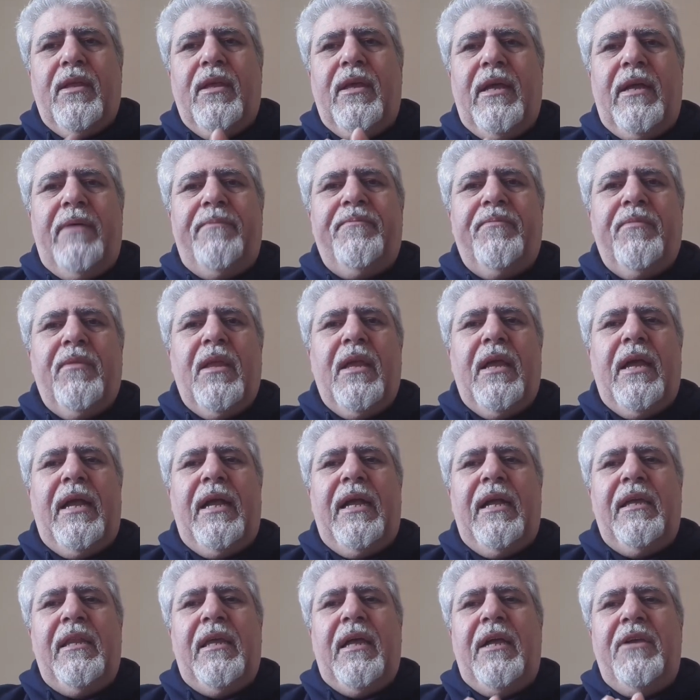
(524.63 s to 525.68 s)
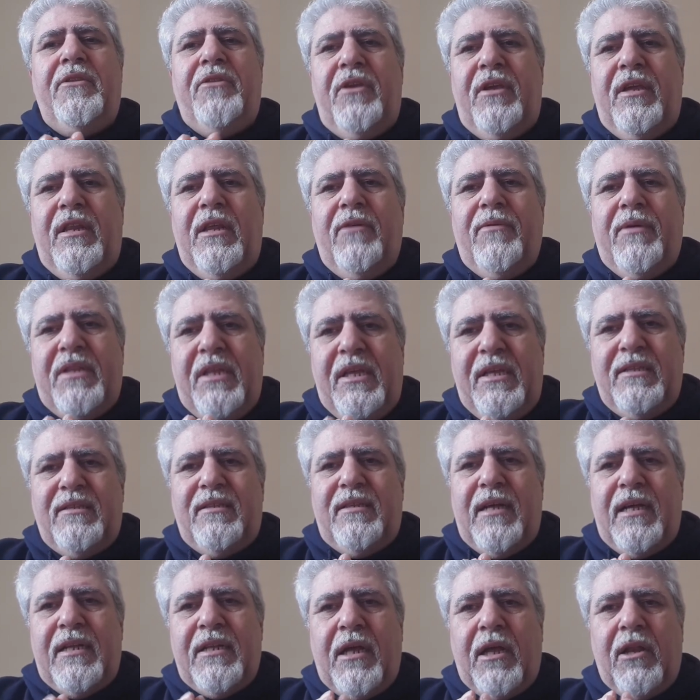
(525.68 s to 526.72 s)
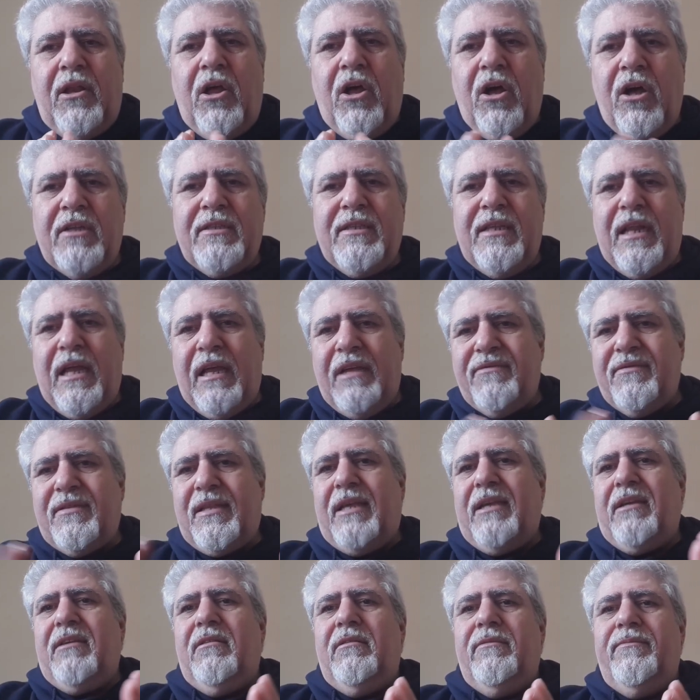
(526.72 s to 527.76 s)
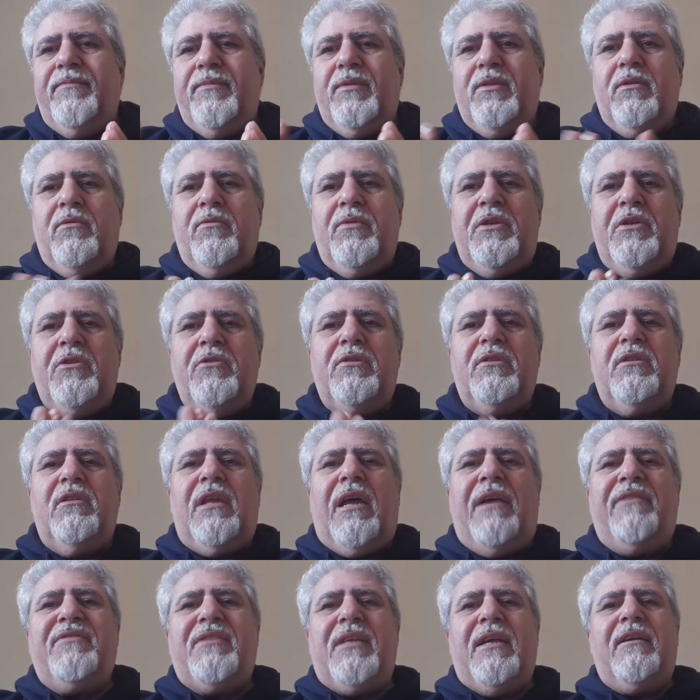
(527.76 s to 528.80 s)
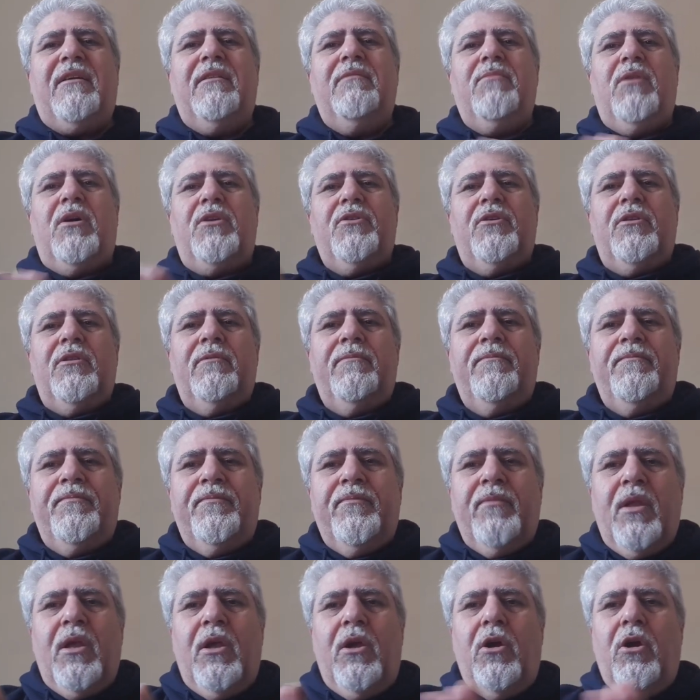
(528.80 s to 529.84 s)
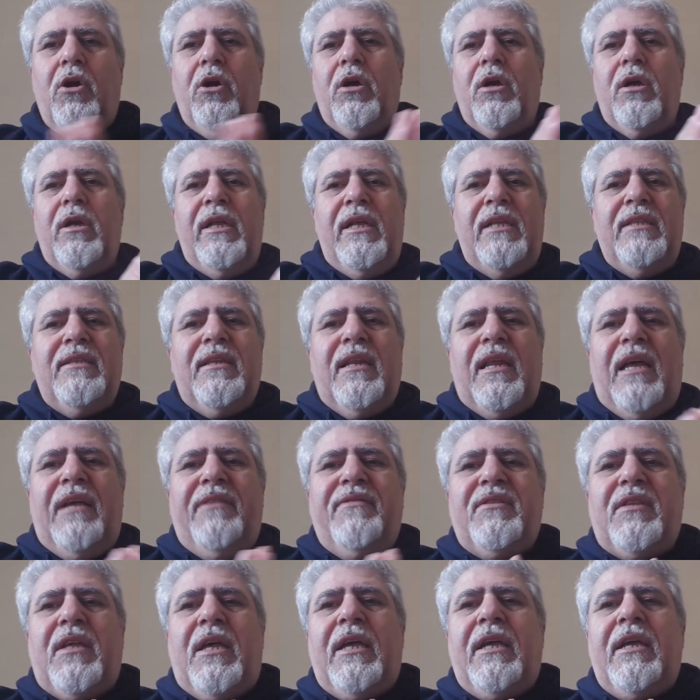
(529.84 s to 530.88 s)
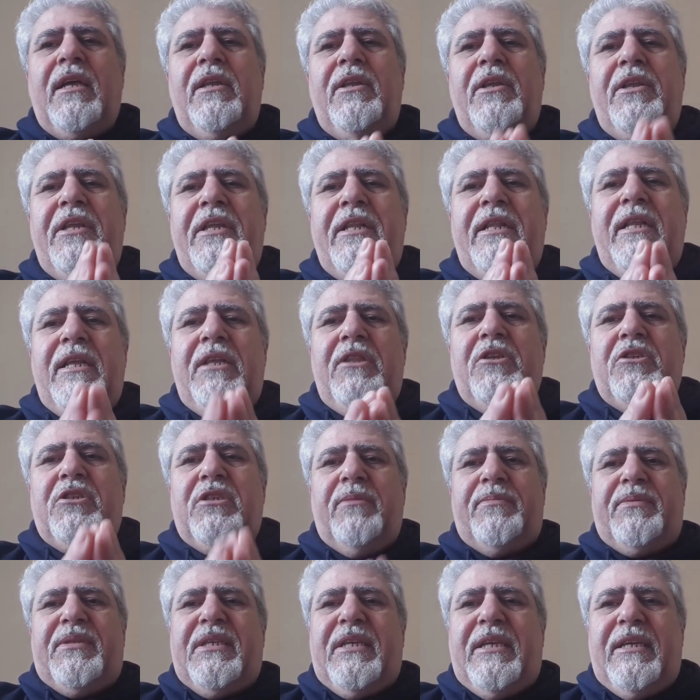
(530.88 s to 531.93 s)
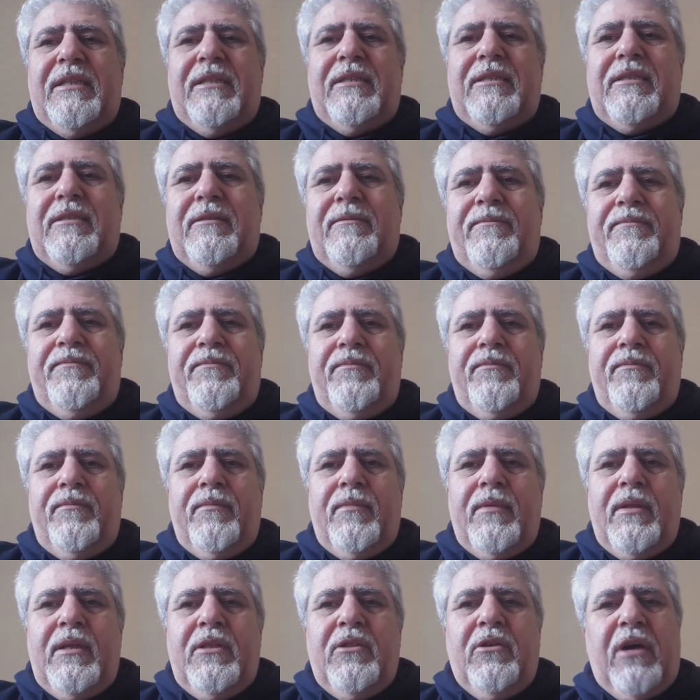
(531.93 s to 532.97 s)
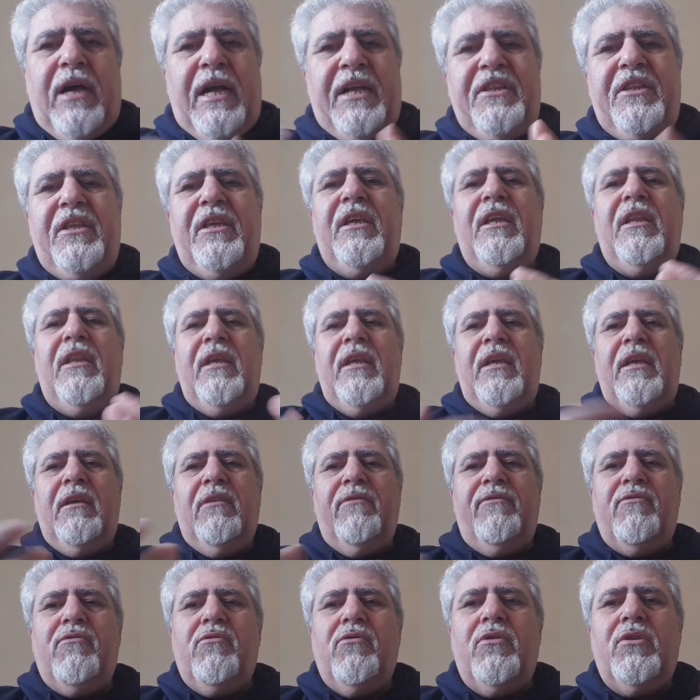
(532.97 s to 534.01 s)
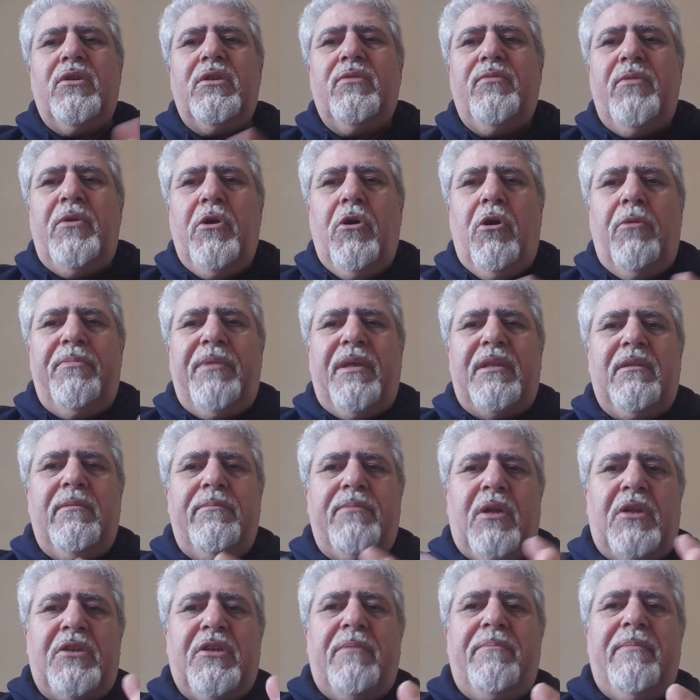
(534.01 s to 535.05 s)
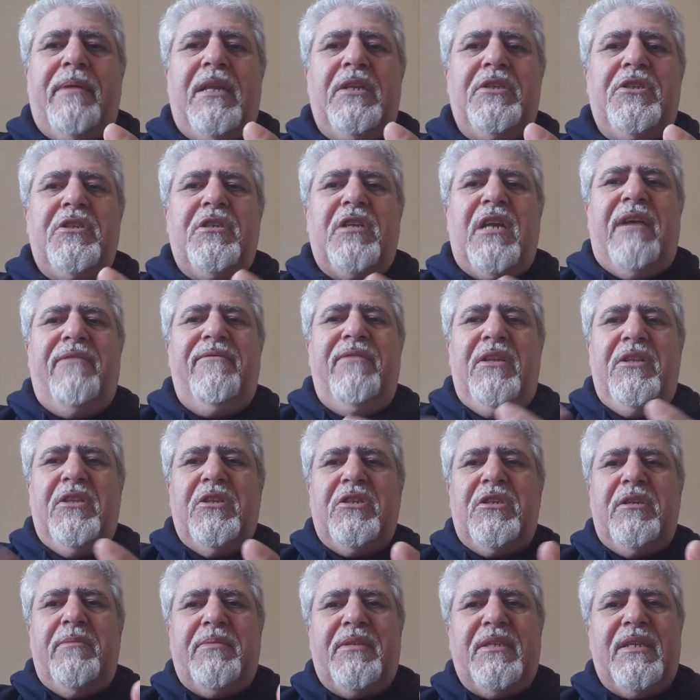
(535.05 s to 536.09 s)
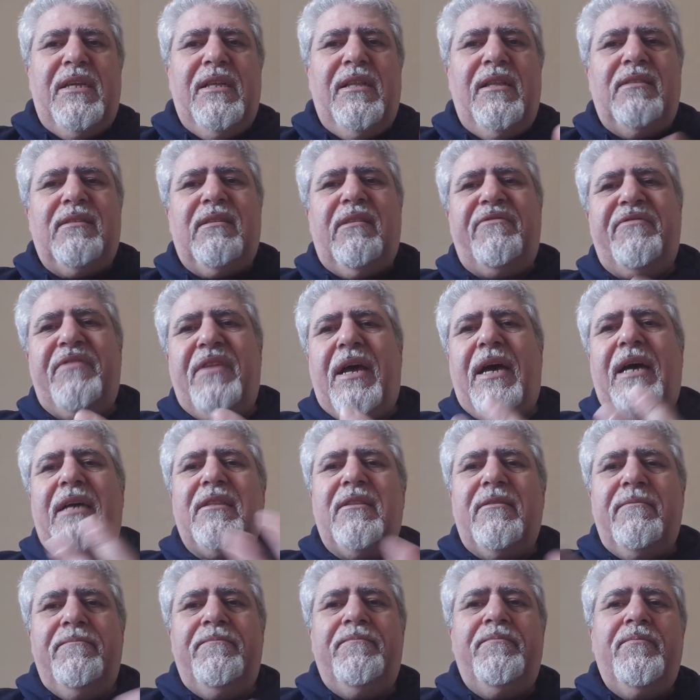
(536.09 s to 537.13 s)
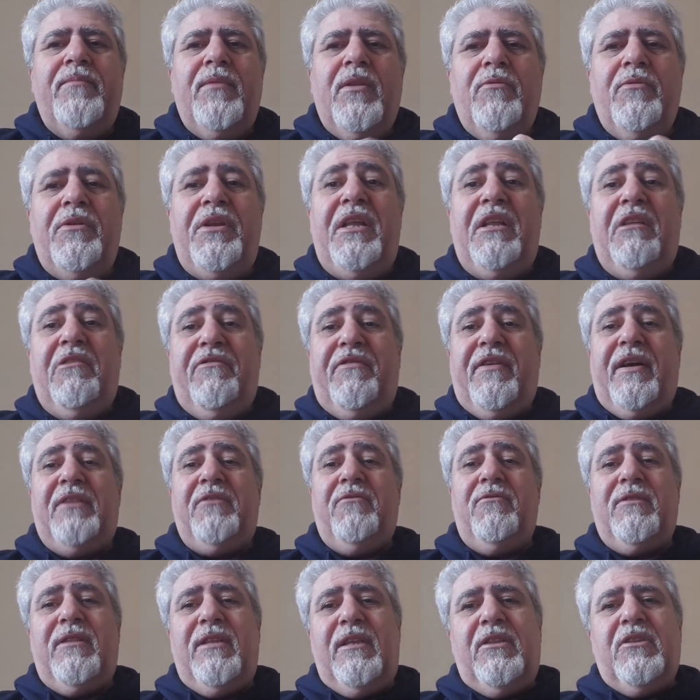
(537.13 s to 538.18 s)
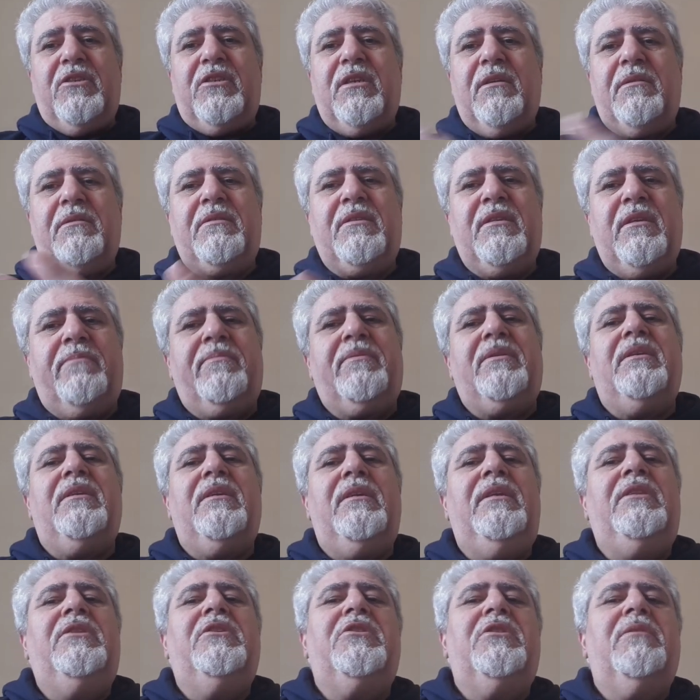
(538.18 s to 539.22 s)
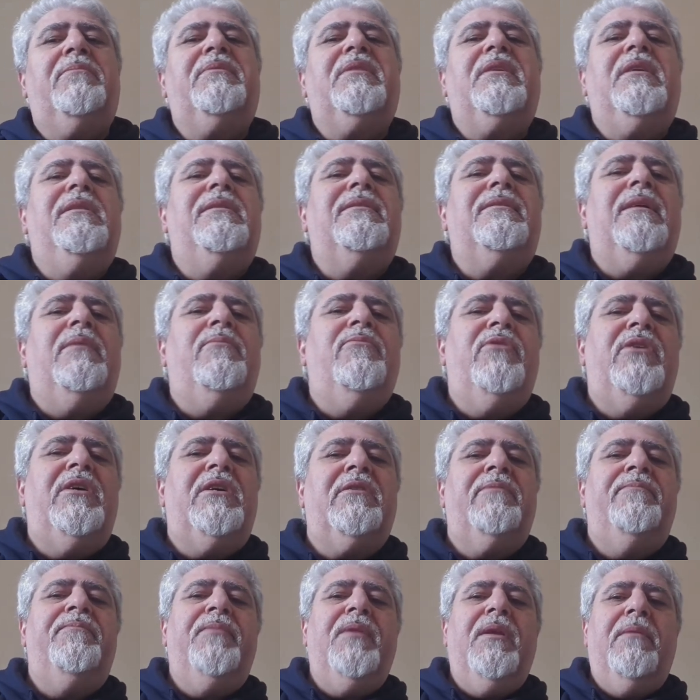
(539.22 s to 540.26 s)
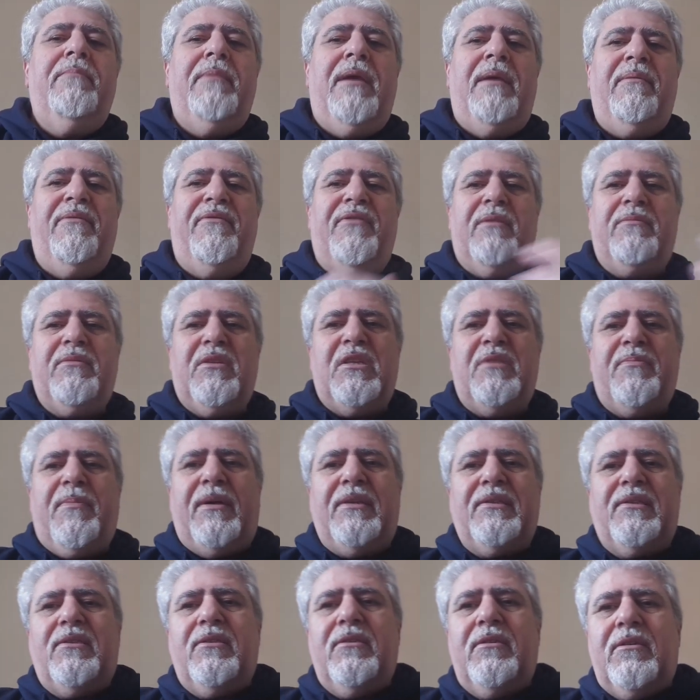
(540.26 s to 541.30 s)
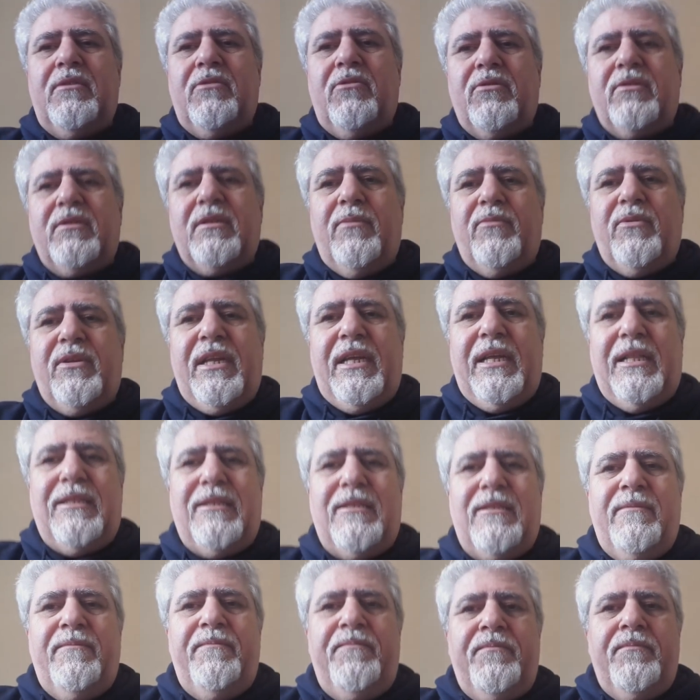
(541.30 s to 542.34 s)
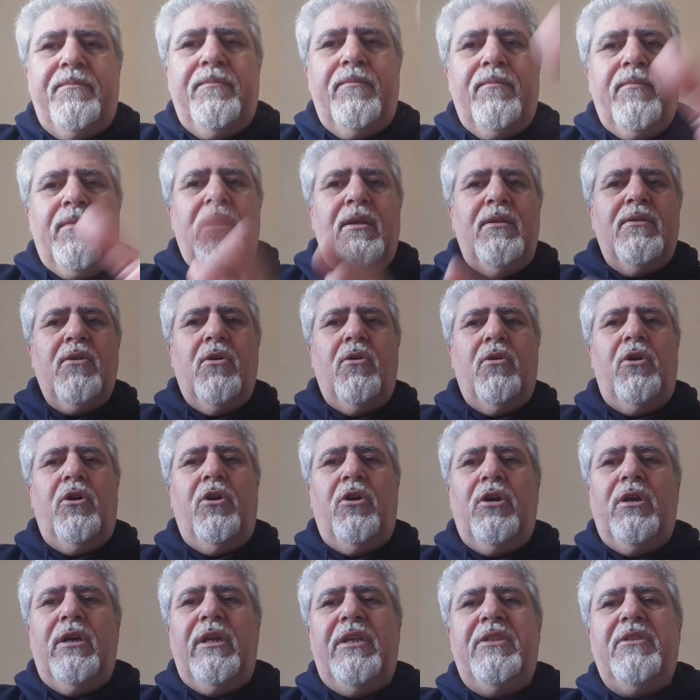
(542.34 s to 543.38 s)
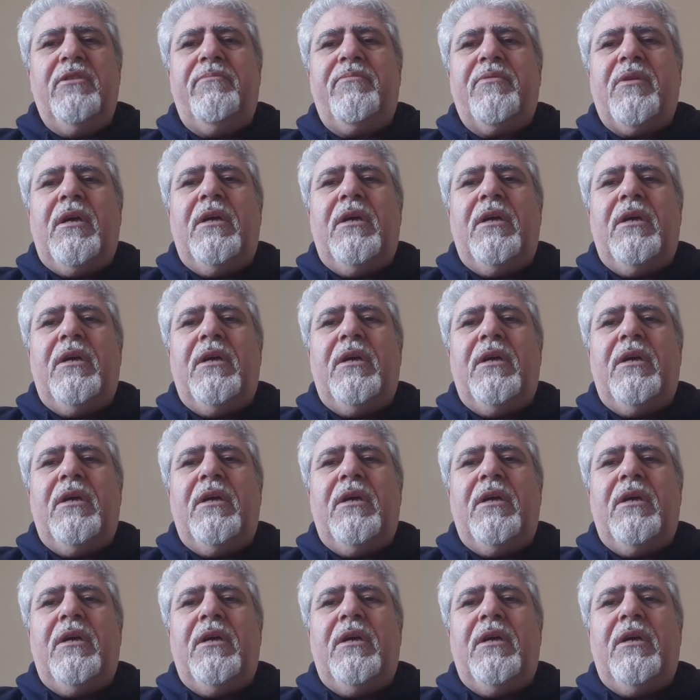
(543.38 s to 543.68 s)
Yeah. And ideally what he said, along the life cycle, so we use the life cycle model, early in the life cycle, you need leadership skills. Now, ideally, of course, we hope that the project manager have leadership skills. If not, we need to find those leadership skills somewhere, maybe from the sponsor or someone else. So early in the